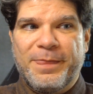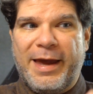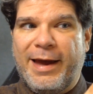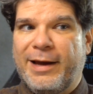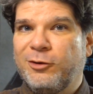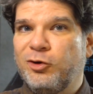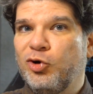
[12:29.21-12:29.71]

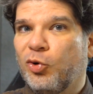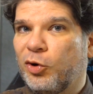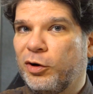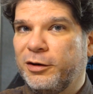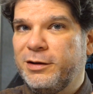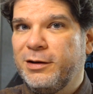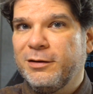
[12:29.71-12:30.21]
and
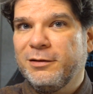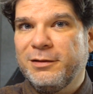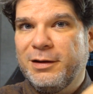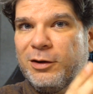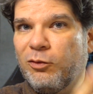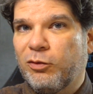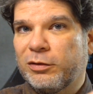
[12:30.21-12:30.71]
your
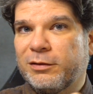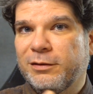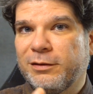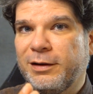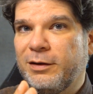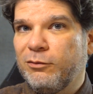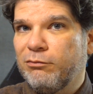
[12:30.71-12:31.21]
yearly,
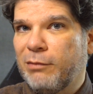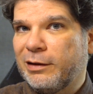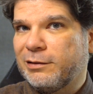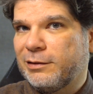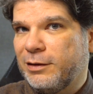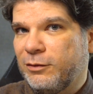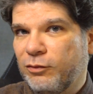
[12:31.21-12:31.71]
quarterly,
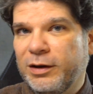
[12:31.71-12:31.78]
monthly,